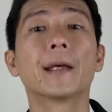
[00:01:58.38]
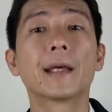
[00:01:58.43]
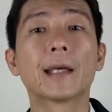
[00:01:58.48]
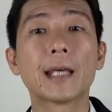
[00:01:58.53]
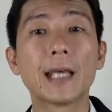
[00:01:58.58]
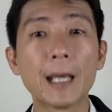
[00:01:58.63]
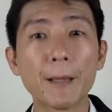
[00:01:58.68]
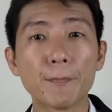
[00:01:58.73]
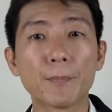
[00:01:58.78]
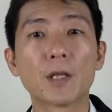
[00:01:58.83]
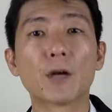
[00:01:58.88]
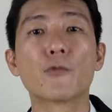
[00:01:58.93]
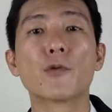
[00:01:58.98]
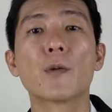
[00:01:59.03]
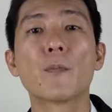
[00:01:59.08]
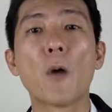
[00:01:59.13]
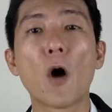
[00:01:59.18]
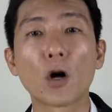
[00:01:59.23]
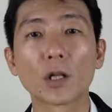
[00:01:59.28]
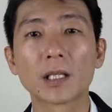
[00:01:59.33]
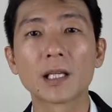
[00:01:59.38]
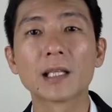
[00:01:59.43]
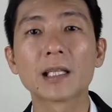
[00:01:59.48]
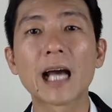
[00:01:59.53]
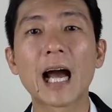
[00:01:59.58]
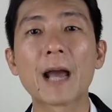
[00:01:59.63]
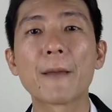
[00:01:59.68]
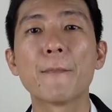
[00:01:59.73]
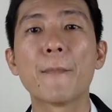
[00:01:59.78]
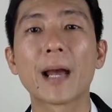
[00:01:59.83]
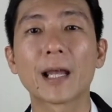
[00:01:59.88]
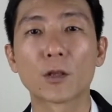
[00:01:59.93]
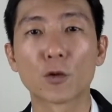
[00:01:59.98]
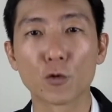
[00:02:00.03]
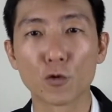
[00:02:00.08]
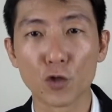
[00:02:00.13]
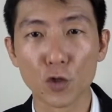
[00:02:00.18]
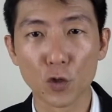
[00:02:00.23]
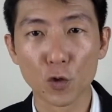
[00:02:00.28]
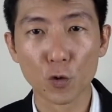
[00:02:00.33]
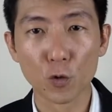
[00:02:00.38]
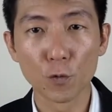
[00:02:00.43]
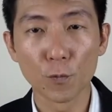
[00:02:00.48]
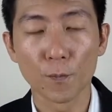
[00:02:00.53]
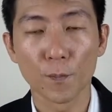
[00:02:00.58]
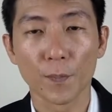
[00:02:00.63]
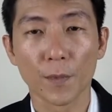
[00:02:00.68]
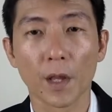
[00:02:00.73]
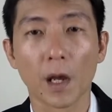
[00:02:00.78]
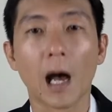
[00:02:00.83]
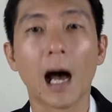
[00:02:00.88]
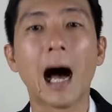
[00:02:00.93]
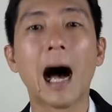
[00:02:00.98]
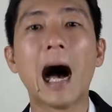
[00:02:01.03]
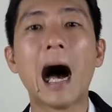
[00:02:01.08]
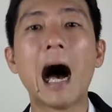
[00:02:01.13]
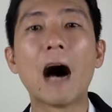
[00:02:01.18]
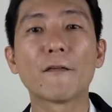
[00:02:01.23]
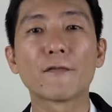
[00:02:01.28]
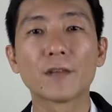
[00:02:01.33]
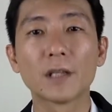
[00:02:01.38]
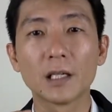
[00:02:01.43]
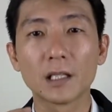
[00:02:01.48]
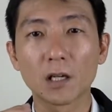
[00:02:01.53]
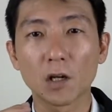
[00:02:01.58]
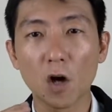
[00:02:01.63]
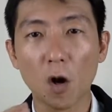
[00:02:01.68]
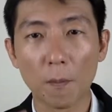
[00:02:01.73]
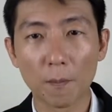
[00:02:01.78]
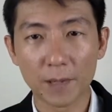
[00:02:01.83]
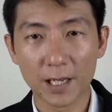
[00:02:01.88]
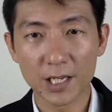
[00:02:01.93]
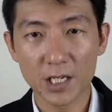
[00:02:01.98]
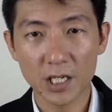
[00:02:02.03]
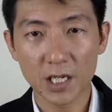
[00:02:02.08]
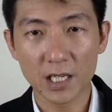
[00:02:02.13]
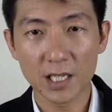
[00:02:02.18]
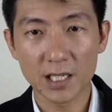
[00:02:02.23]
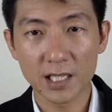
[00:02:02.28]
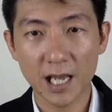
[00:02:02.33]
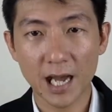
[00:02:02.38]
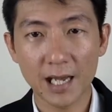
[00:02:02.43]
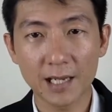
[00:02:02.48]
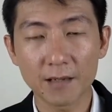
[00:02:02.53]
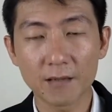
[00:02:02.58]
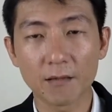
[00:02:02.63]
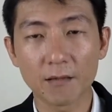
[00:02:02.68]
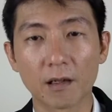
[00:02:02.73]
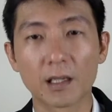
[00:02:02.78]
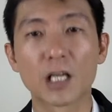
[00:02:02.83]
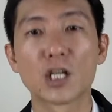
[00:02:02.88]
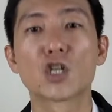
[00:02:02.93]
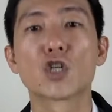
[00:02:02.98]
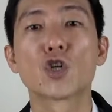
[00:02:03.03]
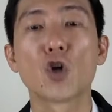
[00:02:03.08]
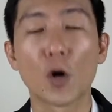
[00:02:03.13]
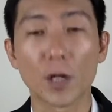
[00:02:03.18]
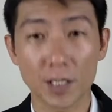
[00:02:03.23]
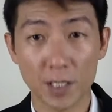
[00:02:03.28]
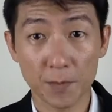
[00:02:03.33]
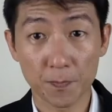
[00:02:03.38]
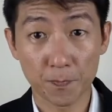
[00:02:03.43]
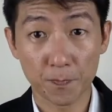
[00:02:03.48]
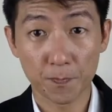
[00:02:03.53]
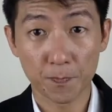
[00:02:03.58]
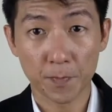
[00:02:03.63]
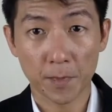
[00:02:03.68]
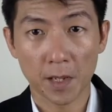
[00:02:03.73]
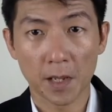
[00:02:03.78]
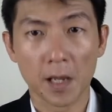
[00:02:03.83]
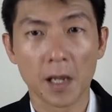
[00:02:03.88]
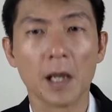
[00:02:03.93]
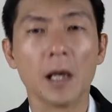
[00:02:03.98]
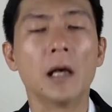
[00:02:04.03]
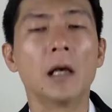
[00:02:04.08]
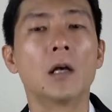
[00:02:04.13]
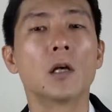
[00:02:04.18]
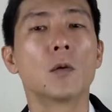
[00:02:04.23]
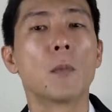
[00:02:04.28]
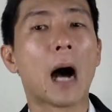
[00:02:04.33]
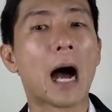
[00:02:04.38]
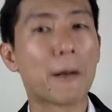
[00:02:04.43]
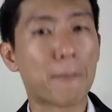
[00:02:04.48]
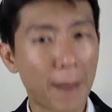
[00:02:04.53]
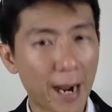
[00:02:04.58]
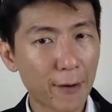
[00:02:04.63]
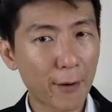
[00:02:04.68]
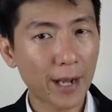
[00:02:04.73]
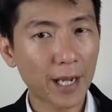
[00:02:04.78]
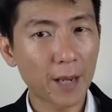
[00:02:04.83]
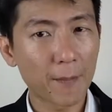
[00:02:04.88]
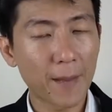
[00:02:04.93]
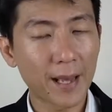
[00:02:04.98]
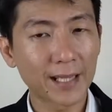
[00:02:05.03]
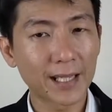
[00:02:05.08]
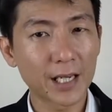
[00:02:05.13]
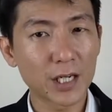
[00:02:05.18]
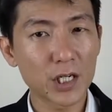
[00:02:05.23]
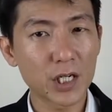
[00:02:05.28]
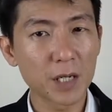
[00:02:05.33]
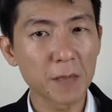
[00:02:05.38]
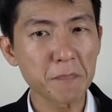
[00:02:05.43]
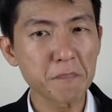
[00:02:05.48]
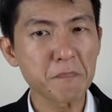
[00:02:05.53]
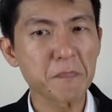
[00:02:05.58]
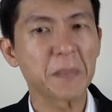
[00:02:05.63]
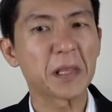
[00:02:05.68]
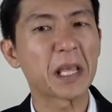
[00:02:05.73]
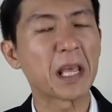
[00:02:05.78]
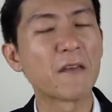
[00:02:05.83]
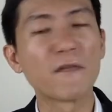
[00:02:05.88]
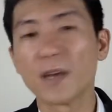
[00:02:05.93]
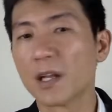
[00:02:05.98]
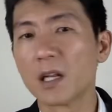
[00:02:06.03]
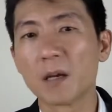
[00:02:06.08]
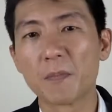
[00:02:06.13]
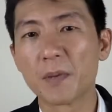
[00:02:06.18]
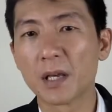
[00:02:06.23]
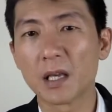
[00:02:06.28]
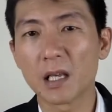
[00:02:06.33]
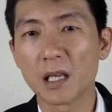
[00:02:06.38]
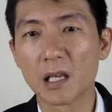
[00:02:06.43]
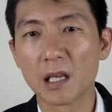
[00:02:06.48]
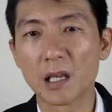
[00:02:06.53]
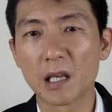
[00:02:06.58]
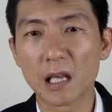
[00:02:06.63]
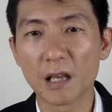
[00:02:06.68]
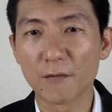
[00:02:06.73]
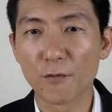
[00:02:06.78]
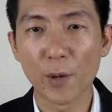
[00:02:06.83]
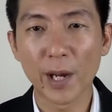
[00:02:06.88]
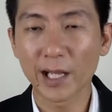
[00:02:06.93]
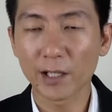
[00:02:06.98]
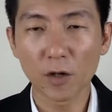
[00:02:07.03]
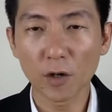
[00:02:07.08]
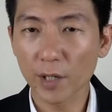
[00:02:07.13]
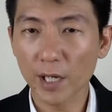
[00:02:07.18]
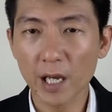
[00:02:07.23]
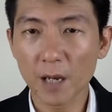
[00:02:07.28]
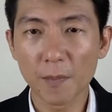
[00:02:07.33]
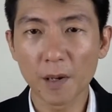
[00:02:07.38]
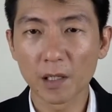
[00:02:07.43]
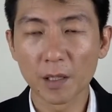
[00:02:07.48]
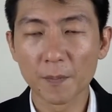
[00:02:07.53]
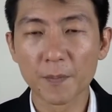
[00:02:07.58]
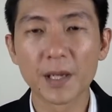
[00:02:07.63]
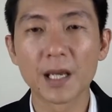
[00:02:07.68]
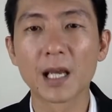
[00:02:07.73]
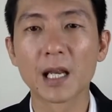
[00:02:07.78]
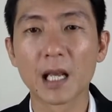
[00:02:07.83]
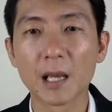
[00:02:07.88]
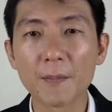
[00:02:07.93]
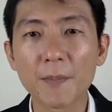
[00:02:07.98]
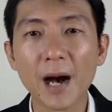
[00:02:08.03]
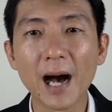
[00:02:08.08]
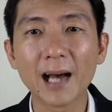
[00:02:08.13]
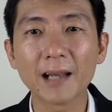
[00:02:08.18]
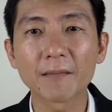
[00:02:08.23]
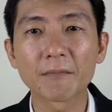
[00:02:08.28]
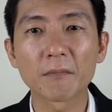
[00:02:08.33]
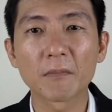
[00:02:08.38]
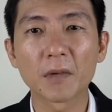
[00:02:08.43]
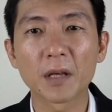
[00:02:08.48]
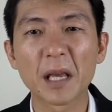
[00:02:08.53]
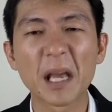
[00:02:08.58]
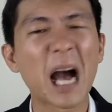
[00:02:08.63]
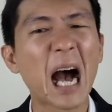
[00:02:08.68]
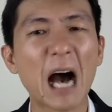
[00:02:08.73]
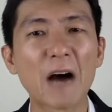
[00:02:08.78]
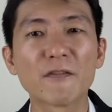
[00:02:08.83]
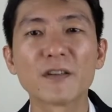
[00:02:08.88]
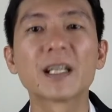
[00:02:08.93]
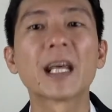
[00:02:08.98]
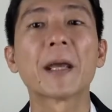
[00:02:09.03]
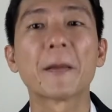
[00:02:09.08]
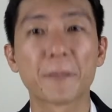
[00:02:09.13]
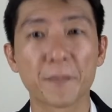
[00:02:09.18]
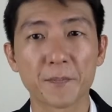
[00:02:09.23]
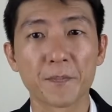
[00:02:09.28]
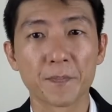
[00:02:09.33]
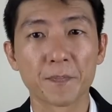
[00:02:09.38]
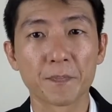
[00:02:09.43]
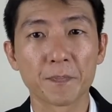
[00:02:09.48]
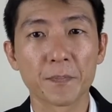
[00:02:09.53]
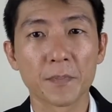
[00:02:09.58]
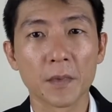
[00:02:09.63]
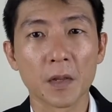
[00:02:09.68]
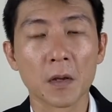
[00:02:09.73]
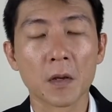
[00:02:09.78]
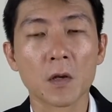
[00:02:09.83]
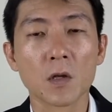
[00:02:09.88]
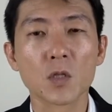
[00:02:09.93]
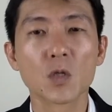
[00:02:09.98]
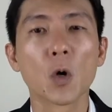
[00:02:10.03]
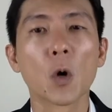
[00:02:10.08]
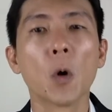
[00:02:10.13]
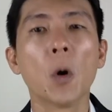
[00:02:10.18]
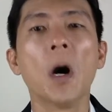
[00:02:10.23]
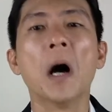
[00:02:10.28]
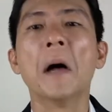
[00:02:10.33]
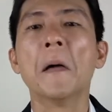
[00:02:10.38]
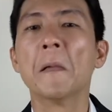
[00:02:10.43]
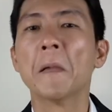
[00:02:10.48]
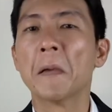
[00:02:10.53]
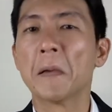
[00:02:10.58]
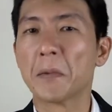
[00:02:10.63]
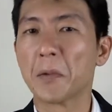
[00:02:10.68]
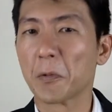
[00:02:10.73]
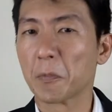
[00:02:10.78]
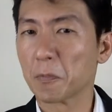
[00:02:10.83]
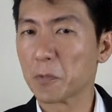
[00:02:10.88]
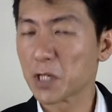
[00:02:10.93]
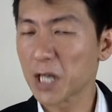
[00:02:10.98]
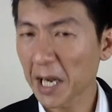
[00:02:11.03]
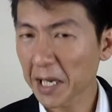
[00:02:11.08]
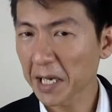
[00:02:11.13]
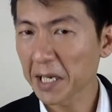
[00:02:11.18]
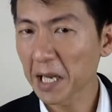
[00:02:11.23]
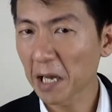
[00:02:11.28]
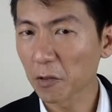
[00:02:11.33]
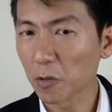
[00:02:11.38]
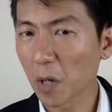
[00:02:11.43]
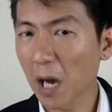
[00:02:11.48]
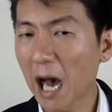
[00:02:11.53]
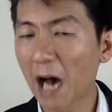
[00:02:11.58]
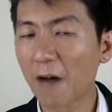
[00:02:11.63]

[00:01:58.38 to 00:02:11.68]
keep the reporting time back to you after the completion is done is short. My recommendation, if we are talking about the beginning part, half a day. So chunk it down to